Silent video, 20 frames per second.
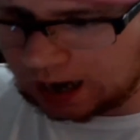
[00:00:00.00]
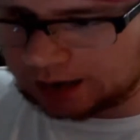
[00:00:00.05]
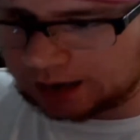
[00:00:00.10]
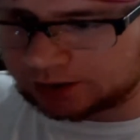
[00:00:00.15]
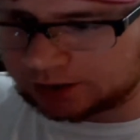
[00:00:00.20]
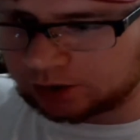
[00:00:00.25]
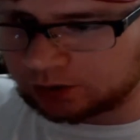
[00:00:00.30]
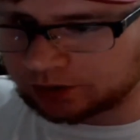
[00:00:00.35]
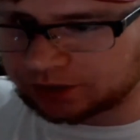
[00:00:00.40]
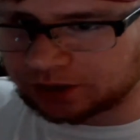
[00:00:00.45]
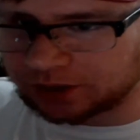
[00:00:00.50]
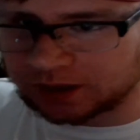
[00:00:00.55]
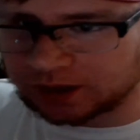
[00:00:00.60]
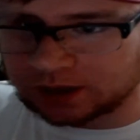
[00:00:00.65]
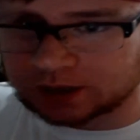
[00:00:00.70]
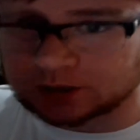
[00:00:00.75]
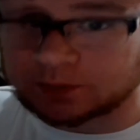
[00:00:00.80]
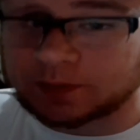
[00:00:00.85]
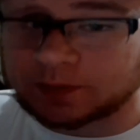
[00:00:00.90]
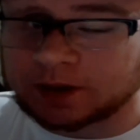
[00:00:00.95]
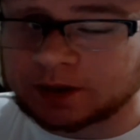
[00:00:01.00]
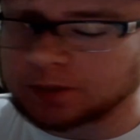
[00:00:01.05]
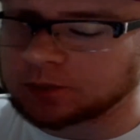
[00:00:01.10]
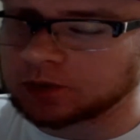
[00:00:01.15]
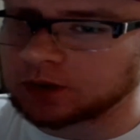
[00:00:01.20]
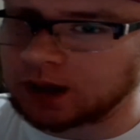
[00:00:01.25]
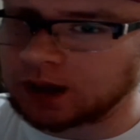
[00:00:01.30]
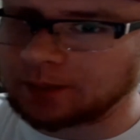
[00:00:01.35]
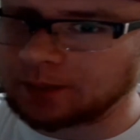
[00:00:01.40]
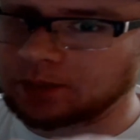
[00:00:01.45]
I don't think the
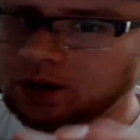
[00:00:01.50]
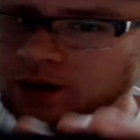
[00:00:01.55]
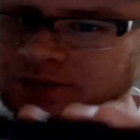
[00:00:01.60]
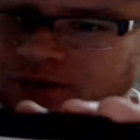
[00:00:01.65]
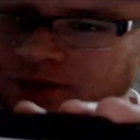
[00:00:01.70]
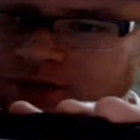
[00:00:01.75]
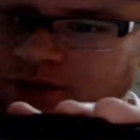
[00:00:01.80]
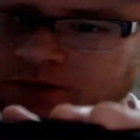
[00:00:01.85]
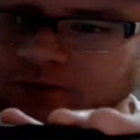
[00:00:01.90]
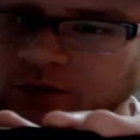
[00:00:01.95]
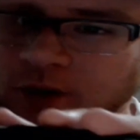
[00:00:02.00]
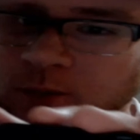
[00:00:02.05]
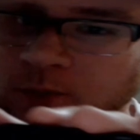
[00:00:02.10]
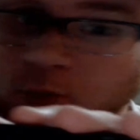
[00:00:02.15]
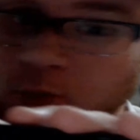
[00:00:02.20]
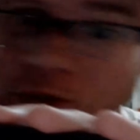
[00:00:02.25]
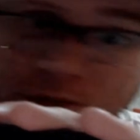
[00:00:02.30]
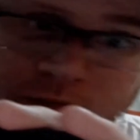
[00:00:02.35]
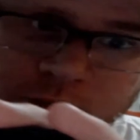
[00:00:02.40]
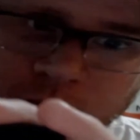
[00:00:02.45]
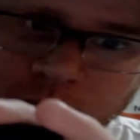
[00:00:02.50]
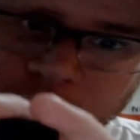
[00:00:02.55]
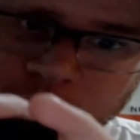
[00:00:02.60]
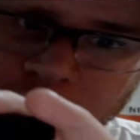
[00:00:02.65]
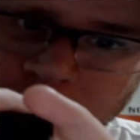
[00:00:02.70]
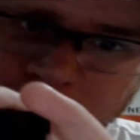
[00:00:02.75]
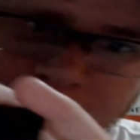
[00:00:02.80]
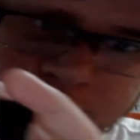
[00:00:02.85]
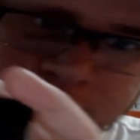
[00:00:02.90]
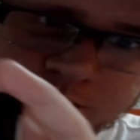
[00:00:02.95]
people I bought this from were
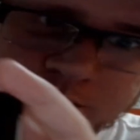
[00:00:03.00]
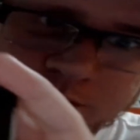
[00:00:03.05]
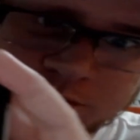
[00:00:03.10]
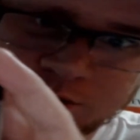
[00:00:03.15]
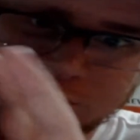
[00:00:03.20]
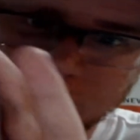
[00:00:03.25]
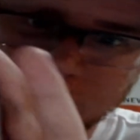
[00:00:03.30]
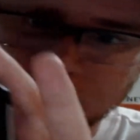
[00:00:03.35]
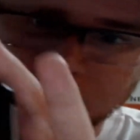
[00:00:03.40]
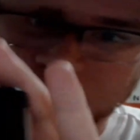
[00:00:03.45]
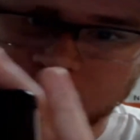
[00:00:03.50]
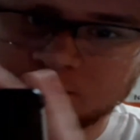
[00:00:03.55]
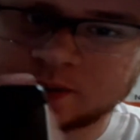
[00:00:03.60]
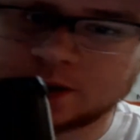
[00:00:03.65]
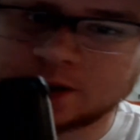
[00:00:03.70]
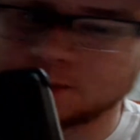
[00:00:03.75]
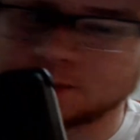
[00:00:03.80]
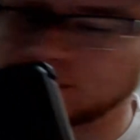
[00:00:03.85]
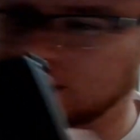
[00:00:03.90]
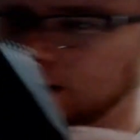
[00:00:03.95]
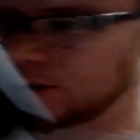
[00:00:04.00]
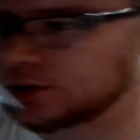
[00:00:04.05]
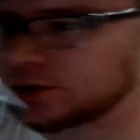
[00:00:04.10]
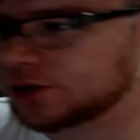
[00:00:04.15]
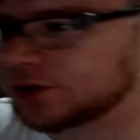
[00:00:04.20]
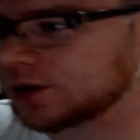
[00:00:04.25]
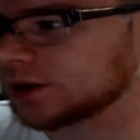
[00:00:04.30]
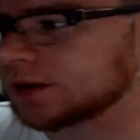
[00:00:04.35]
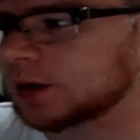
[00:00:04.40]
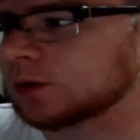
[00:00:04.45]
nice, genuine people. I don't
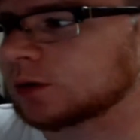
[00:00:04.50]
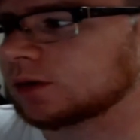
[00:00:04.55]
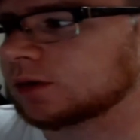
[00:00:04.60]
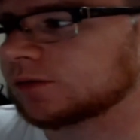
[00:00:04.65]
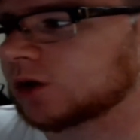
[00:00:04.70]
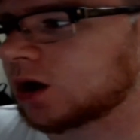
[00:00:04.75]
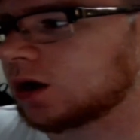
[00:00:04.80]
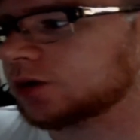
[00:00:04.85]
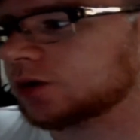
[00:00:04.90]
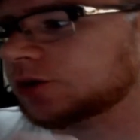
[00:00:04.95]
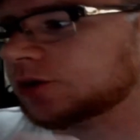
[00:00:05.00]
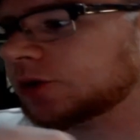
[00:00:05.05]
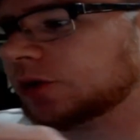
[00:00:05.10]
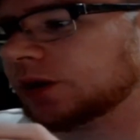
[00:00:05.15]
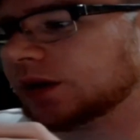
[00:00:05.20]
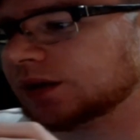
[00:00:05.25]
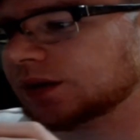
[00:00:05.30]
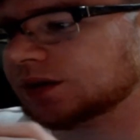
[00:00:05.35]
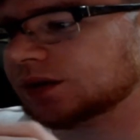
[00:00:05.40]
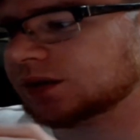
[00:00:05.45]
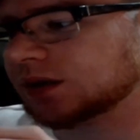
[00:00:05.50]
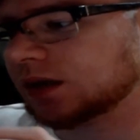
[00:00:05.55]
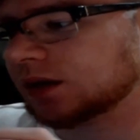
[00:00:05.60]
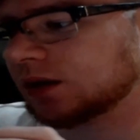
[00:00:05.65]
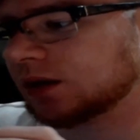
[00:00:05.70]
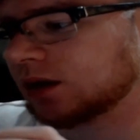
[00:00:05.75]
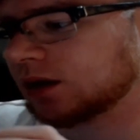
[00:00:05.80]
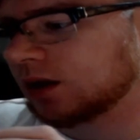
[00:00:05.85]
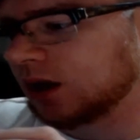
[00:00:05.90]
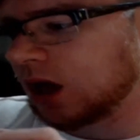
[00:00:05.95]
think they would have gone to the extent
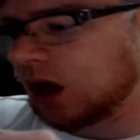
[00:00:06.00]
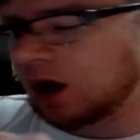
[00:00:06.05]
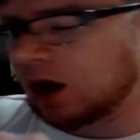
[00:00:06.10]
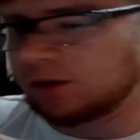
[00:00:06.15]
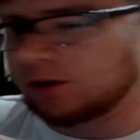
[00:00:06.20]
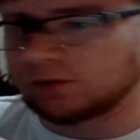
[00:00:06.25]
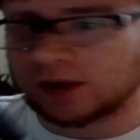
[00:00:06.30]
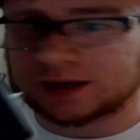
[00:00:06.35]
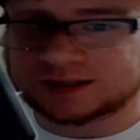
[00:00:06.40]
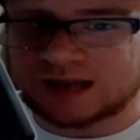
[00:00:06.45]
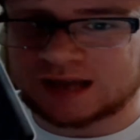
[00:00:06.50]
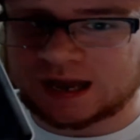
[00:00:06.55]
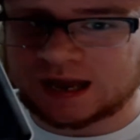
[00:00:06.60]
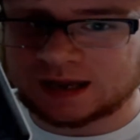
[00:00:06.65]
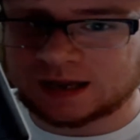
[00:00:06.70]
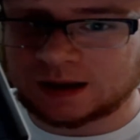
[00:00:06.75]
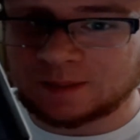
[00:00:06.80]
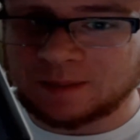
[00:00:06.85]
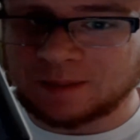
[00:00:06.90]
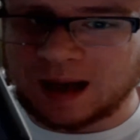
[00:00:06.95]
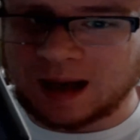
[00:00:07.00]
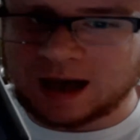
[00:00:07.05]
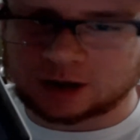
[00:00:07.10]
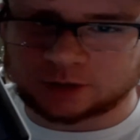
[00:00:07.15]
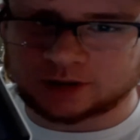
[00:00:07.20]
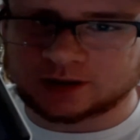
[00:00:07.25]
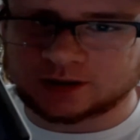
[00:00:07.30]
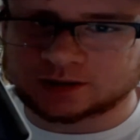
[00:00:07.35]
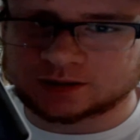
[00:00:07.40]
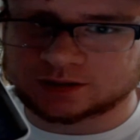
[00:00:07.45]
of like taking
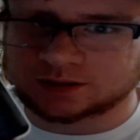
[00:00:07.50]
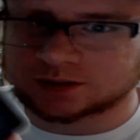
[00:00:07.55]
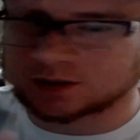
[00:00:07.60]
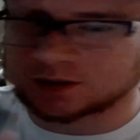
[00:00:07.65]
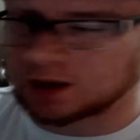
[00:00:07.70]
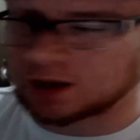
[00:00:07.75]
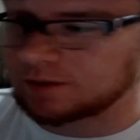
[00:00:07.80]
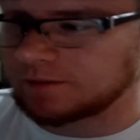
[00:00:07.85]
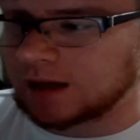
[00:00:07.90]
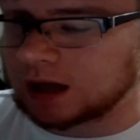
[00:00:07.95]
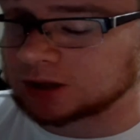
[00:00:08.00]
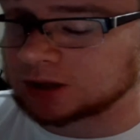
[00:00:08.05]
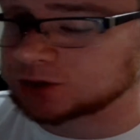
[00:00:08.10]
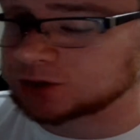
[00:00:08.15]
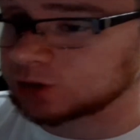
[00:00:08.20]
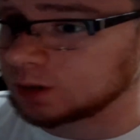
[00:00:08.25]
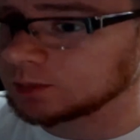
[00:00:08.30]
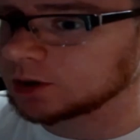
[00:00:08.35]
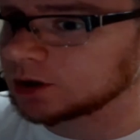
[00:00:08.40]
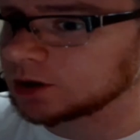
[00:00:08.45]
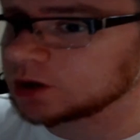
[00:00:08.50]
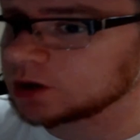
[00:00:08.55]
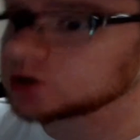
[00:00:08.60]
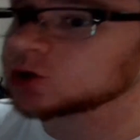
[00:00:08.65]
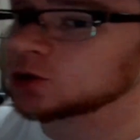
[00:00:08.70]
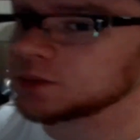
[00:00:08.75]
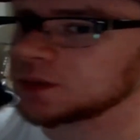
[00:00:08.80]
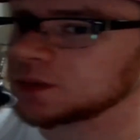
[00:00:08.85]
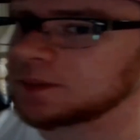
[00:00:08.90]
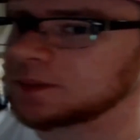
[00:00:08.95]
batteries and stuff out. So I'm going to
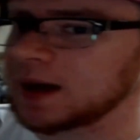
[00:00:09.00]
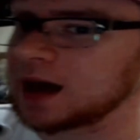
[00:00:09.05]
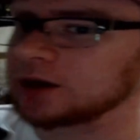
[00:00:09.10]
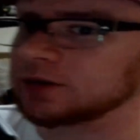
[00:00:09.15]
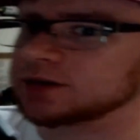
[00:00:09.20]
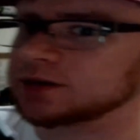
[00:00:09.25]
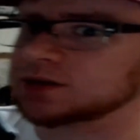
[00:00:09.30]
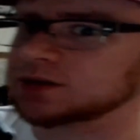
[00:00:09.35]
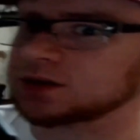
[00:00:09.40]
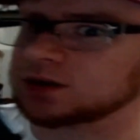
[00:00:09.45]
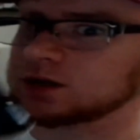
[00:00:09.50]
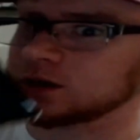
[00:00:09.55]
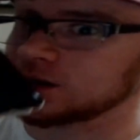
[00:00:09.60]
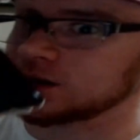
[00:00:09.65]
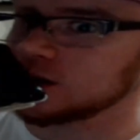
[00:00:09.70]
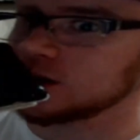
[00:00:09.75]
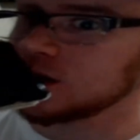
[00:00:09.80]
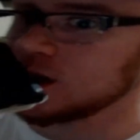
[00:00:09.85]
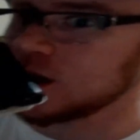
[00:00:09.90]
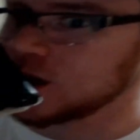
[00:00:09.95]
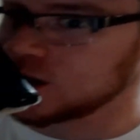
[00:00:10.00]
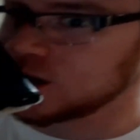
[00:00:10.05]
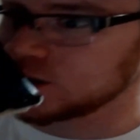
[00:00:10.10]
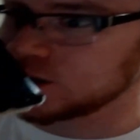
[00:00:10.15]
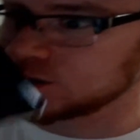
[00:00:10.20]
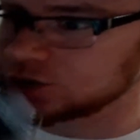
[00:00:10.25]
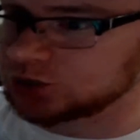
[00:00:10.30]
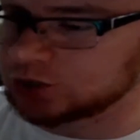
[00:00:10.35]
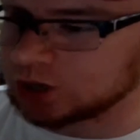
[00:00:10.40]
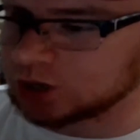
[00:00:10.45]
assume the battery's in here
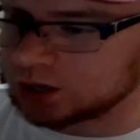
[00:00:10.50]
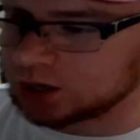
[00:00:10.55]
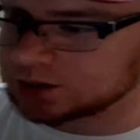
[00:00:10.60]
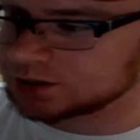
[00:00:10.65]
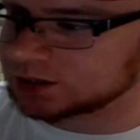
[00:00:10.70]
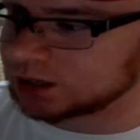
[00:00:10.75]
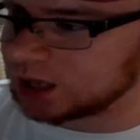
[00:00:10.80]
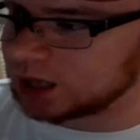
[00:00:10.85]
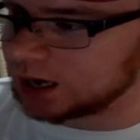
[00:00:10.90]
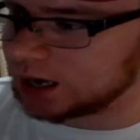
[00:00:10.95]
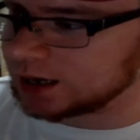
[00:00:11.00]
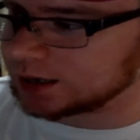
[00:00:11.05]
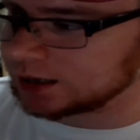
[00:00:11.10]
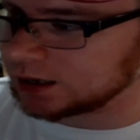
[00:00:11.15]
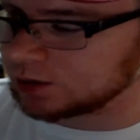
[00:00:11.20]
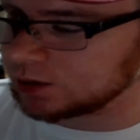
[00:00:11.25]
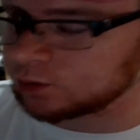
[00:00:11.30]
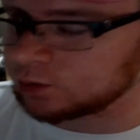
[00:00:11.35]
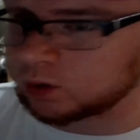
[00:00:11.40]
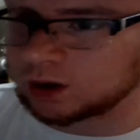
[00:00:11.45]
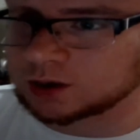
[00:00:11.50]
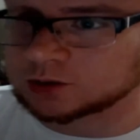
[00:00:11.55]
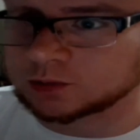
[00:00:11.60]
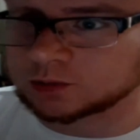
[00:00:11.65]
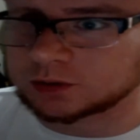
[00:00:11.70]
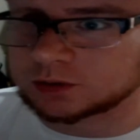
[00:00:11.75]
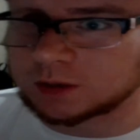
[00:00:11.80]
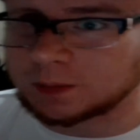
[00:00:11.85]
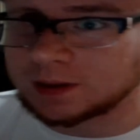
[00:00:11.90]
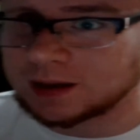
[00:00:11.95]
just like it was
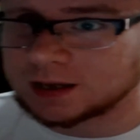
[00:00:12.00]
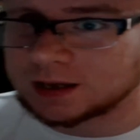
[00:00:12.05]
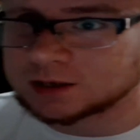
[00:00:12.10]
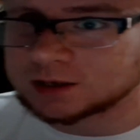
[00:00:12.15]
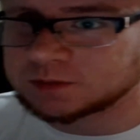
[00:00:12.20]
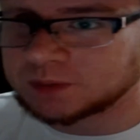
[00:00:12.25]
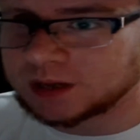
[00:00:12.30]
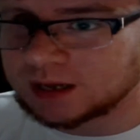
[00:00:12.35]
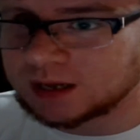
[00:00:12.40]
with the PSP,